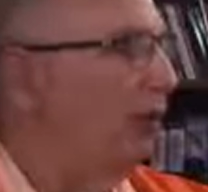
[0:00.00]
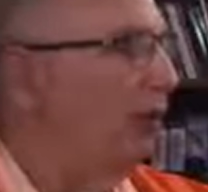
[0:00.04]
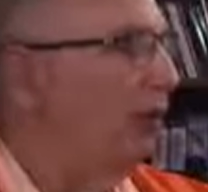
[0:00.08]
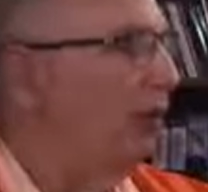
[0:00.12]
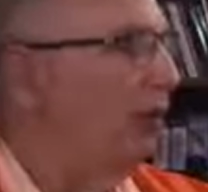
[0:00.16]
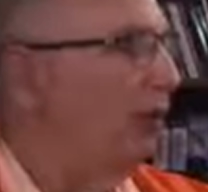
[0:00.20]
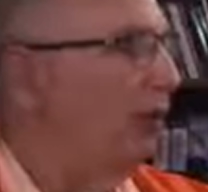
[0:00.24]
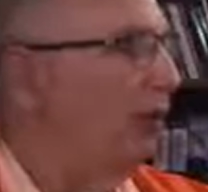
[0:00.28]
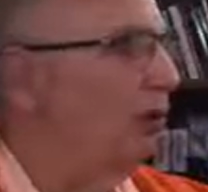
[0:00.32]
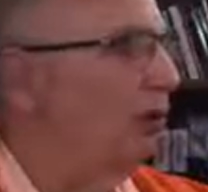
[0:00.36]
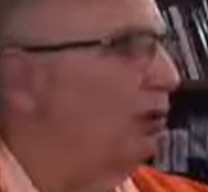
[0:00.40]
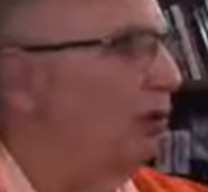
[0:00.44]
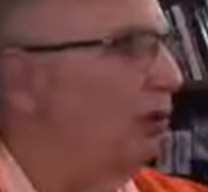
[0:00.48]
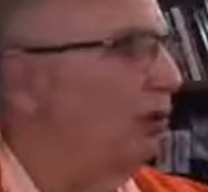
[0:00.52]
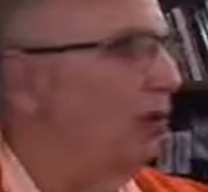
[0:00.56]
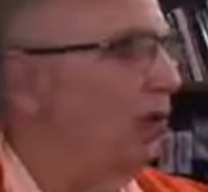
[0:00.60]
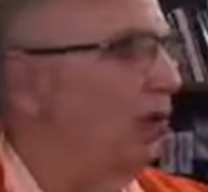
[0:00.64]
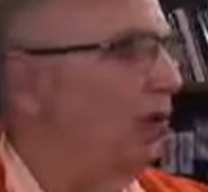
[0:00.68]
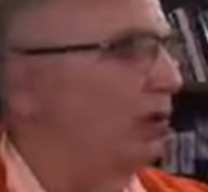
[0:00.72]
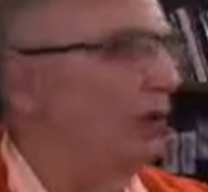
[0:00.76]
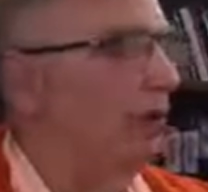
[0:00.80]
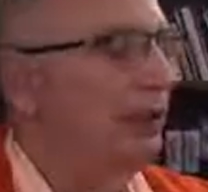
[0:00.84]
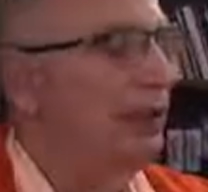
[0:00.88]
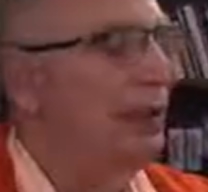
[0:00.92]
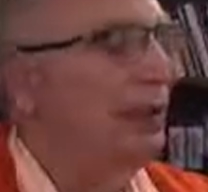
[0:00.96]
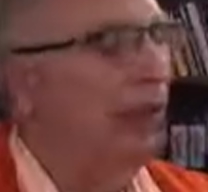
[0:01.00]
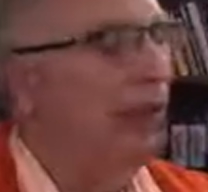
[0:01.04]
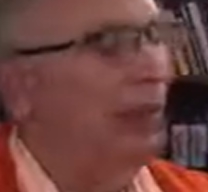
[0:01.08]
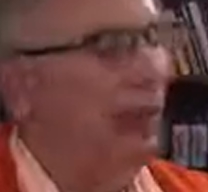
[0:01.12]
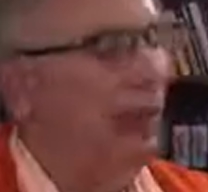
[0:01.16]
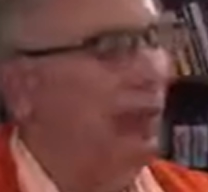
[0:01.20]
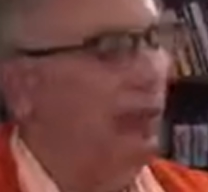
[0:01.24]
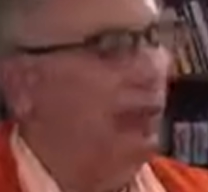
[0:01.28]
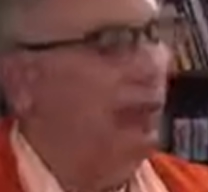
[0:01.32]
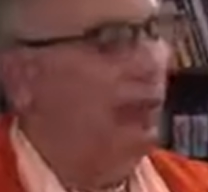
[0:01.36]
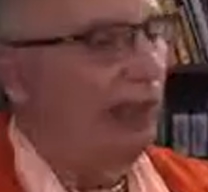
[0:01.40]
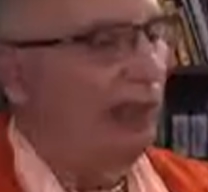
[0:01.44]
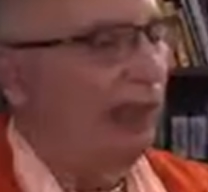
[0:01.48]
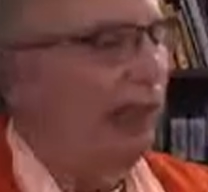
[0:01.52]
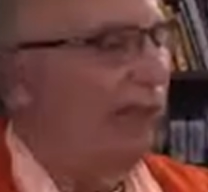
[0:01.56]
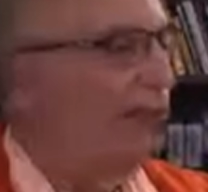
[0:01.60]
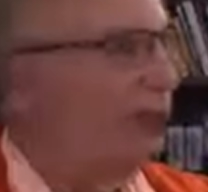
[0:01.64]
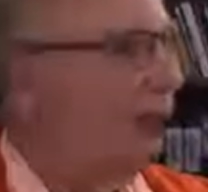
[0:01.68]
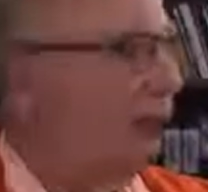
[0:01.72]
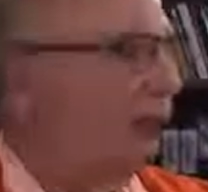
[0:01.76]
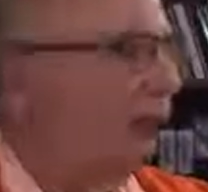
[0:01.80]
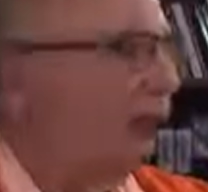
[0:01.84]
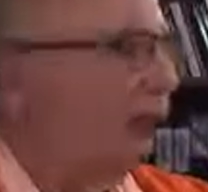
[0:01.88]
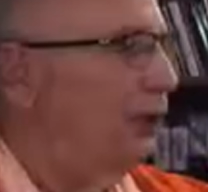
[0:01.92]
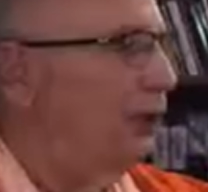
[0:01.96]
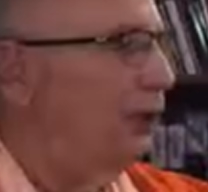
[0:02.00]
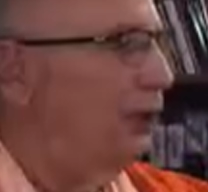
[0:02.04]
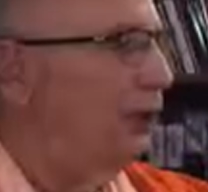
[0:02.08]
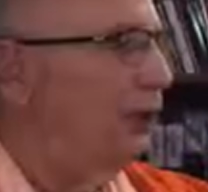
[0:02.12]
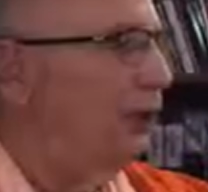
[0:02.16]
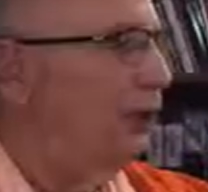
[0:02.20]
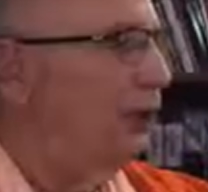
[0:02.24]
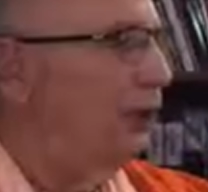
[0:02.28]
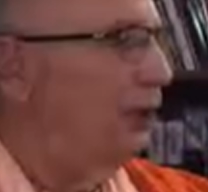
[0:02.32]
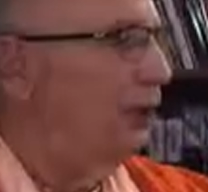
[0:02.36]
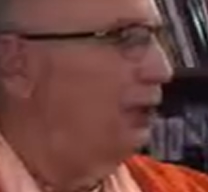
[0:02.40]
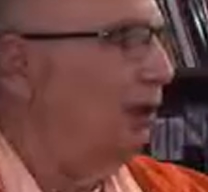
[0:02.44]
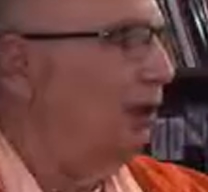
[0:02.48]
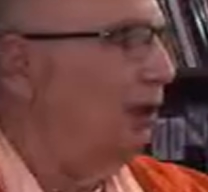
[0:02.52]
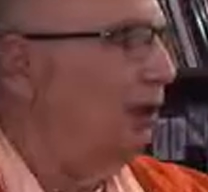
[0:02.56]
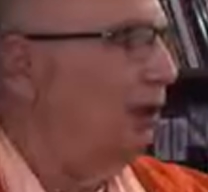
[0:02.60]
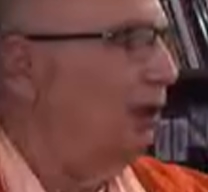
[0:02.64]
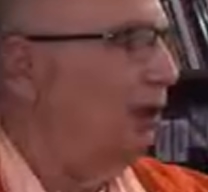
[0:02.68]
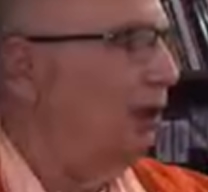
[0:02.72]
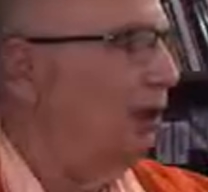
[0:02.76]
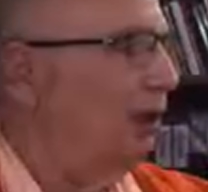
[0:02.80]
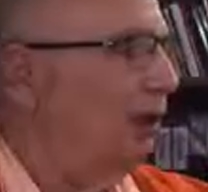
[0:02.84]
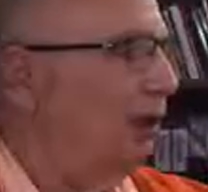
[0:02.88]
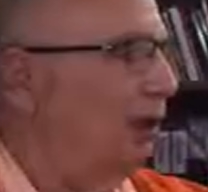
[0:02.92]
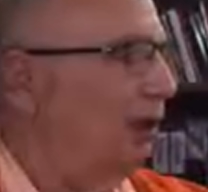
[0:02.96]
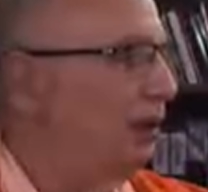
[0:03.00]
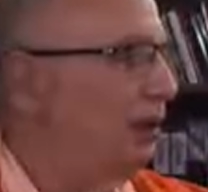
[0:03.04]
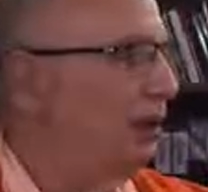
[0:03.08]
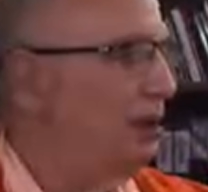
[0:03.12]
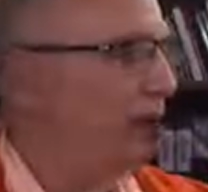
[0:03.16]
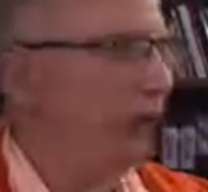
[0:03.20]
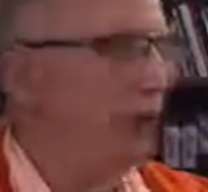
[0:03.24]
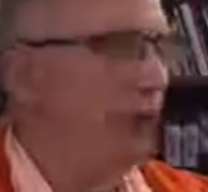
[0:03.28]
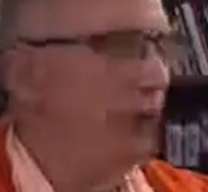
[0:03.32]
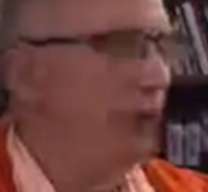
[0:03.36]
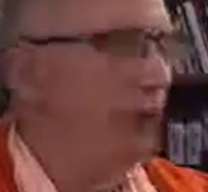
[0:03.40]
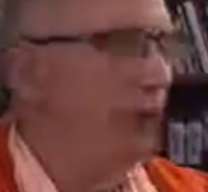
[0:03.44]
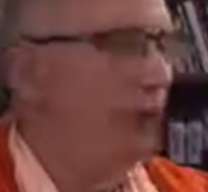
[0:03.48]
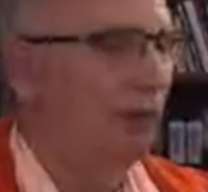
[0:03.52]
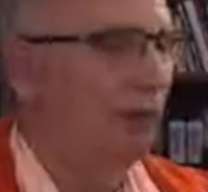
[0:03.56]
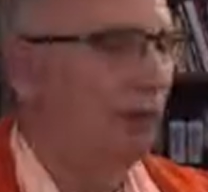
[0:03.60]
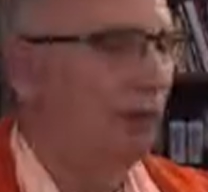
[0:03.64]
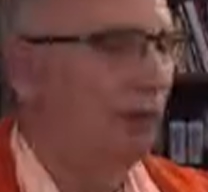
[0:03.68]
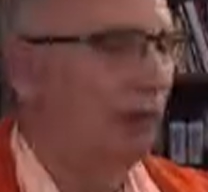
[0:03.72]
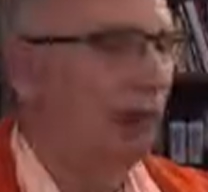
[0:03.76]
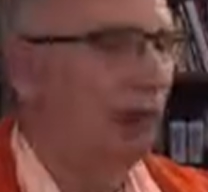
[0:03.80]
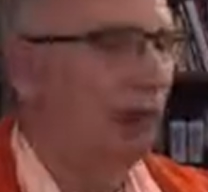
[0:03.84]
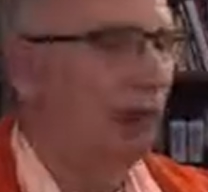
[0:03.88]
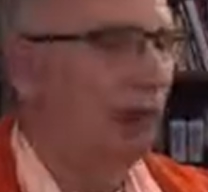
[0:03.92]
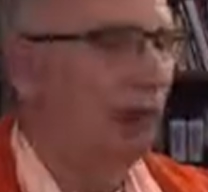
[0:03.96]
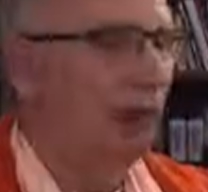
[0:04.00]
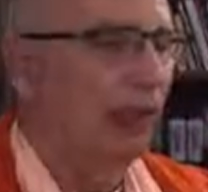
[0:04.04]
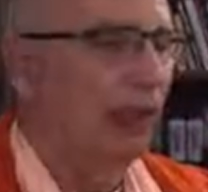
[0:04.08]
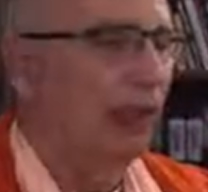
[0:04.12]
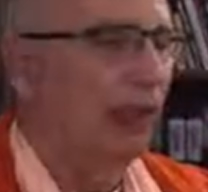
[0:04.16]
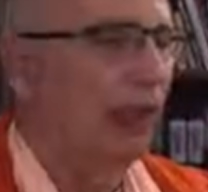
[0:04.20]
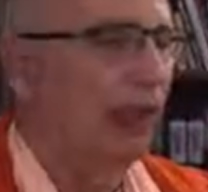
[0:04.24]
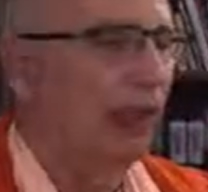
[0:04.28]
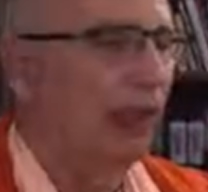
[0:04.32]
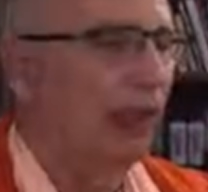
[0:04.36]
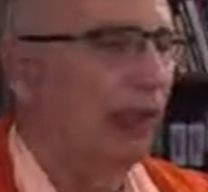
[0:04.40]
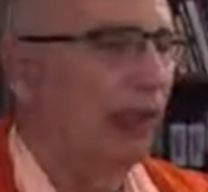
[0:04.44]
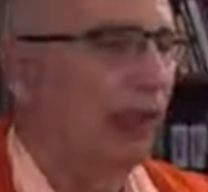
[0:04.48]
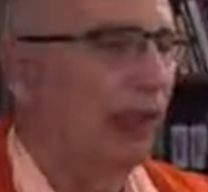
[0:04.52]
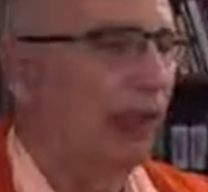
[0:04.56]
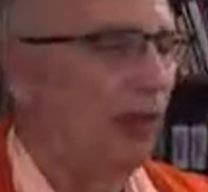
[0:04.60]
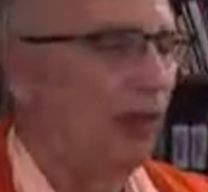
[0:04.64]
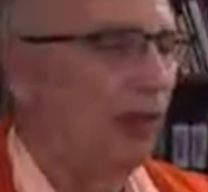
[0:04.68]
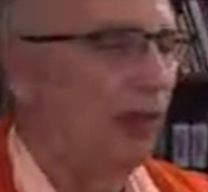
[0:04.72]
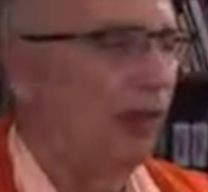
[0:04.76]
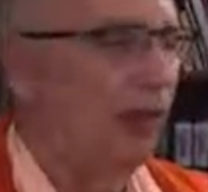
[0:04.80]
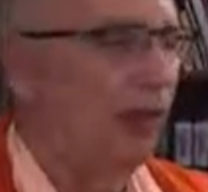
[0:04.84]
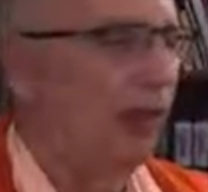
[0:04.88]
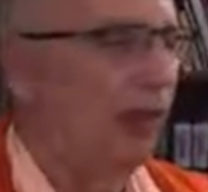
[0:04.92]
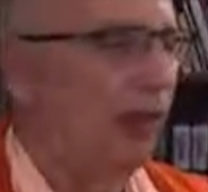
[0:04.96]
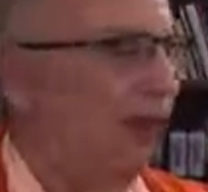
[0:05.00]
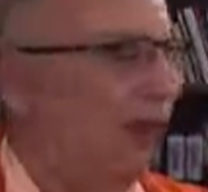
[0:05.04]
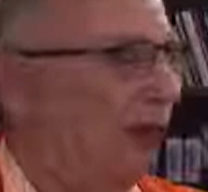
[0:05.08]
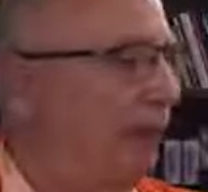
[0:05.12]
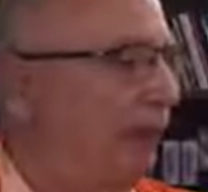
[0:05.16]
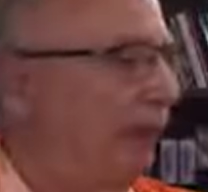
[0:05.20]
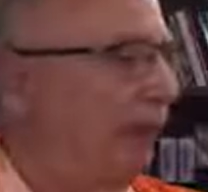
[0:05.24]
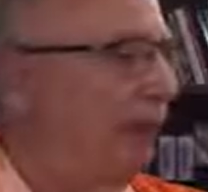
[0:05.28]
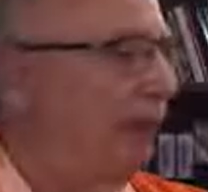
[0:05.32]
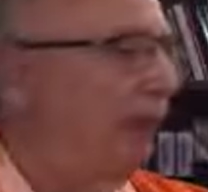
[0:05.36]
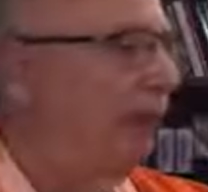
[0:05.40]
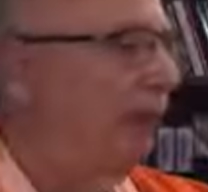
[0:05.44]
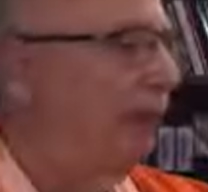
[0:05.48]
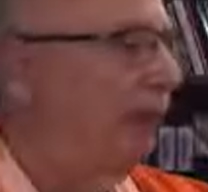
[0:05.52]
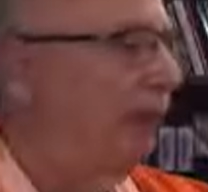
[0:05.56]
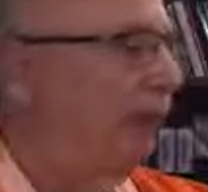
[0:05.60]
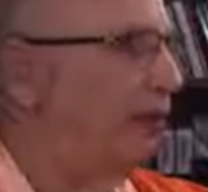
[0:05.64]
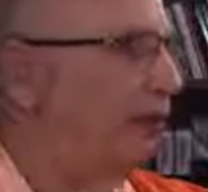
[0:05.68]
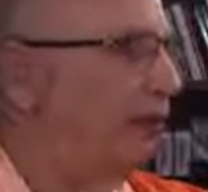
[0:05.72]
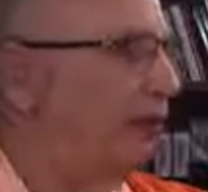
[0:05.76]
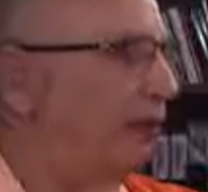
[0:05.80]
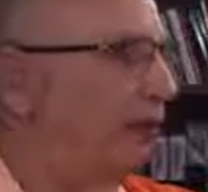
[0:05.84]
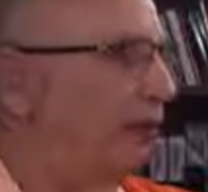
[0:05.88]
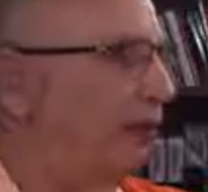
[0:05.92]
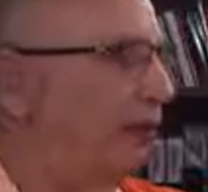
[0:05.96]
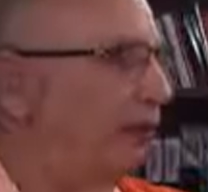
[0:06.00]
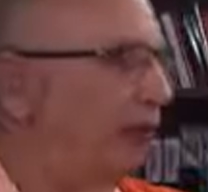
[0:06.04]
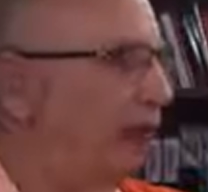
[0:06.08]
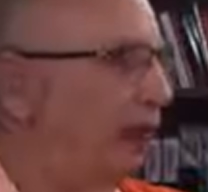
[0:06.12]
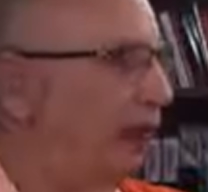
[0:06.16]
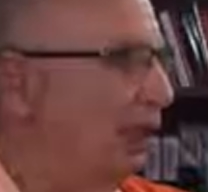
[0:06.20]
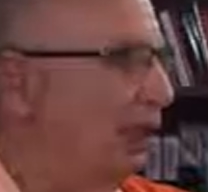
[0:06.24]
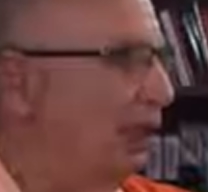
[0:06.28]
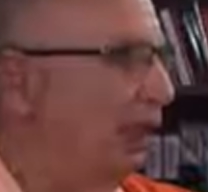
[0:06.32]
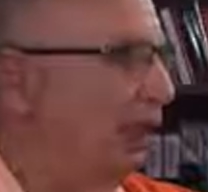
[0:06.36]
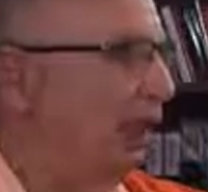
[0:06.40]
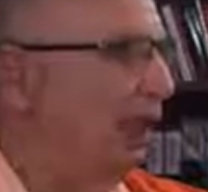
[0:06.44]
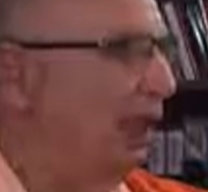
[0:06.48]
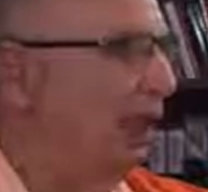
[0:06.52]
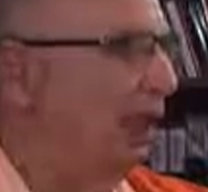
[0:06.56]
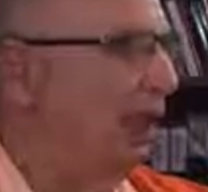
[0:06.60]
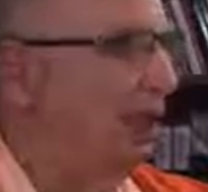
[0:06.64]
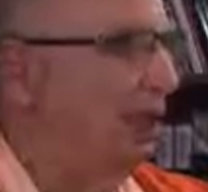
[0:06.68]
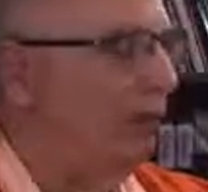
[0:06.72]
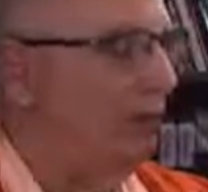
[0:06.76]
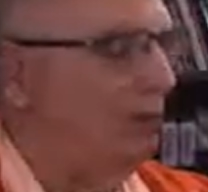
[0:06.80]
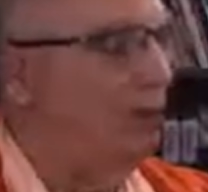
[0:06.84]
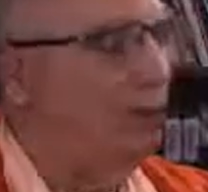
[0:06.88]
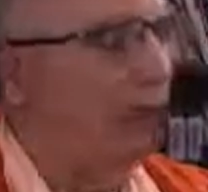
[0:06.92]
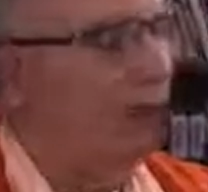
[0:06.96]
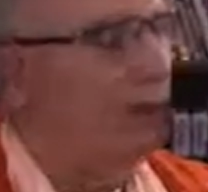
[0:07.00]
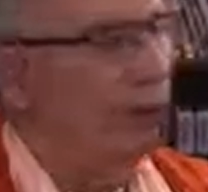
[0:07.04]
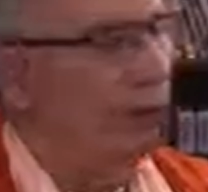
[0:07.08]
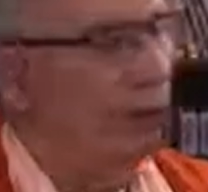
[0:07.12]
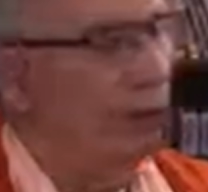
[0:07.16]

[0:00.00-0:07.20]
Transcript: go to bathe in the ocean. He would see them. That's how they would meet with the Lord. He would go